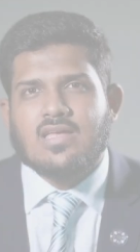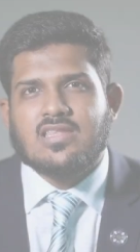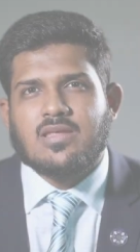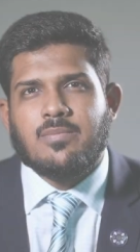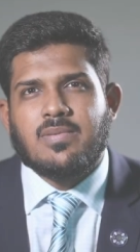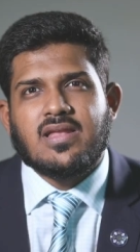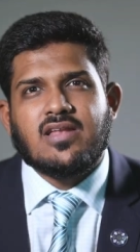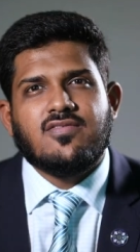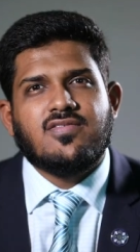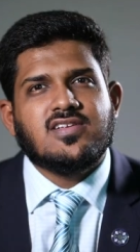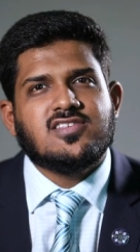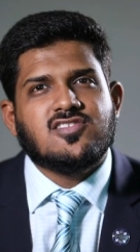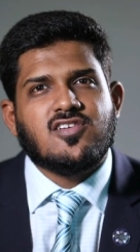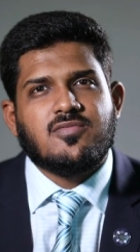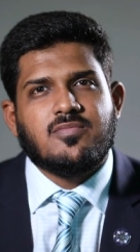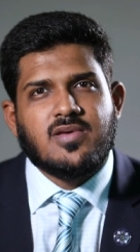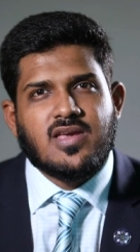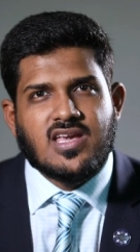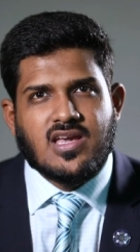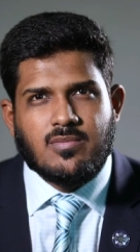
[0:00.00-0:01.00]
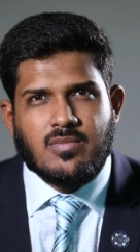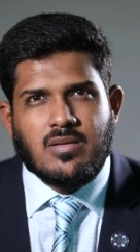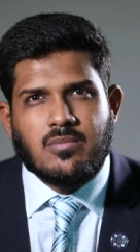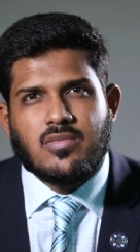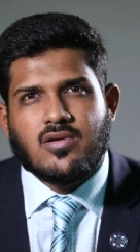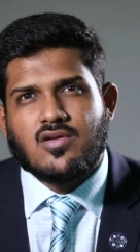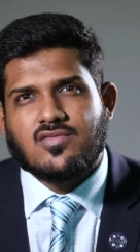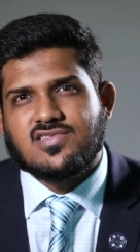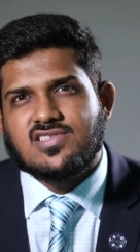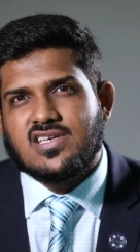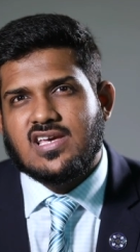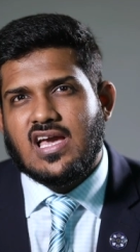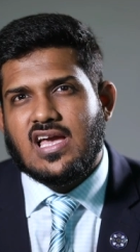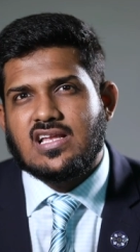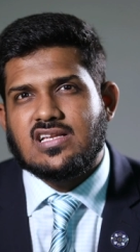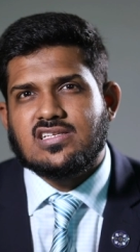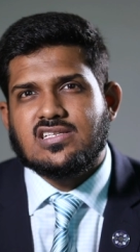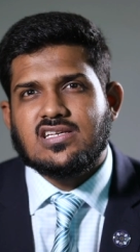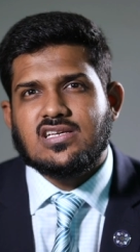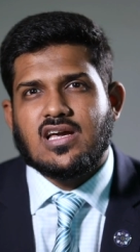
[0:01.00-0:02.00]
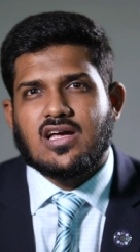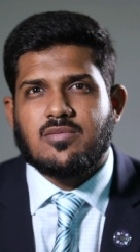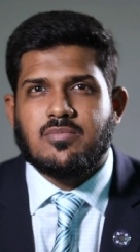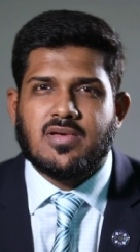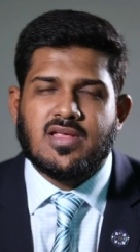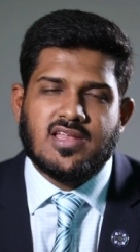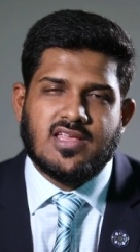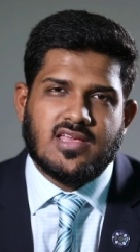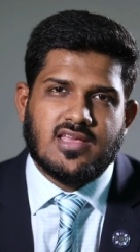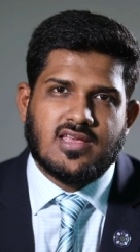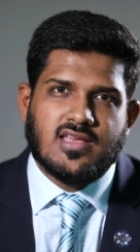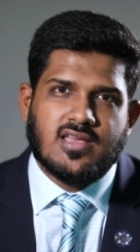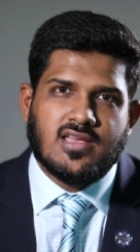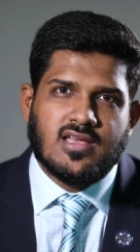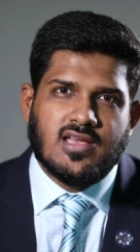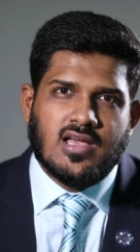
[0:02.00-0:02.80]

The benefits of being a member of CILT are many.